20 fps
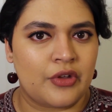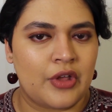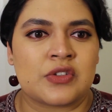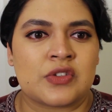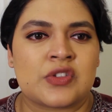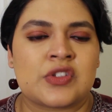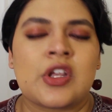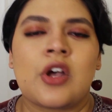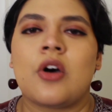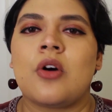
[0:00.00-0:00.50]

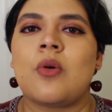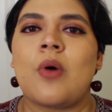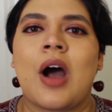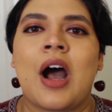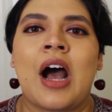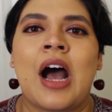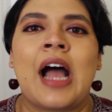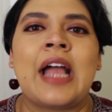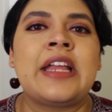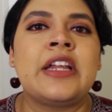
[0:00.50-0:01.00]

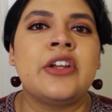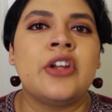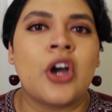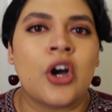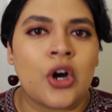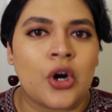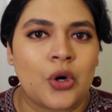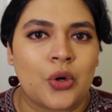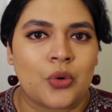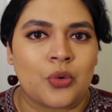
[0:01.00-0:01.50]
So I
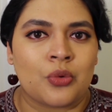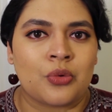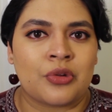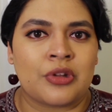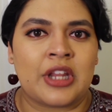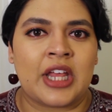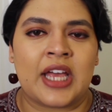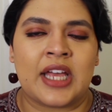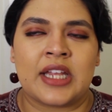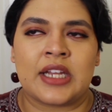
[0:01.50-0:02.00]
know
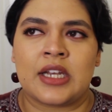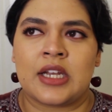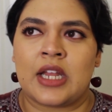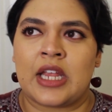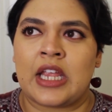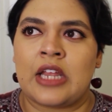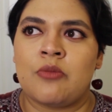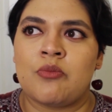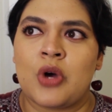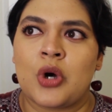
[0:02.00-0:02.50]
that
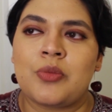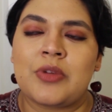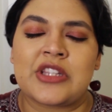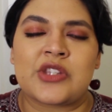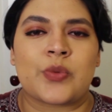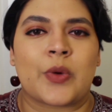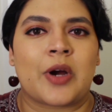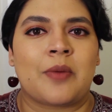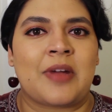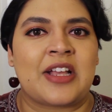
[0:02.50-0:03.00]
in
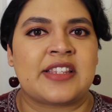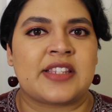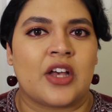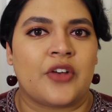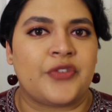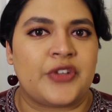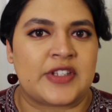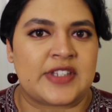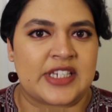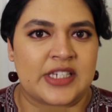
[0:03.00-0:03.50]
moments where my
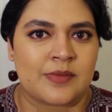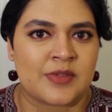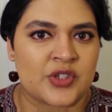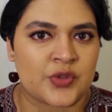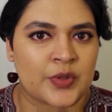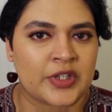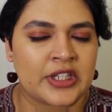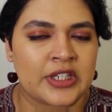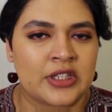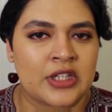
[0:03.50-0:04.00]
self-esteem
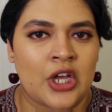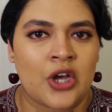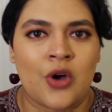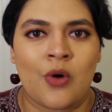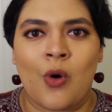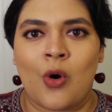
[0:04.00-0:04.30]
is really low,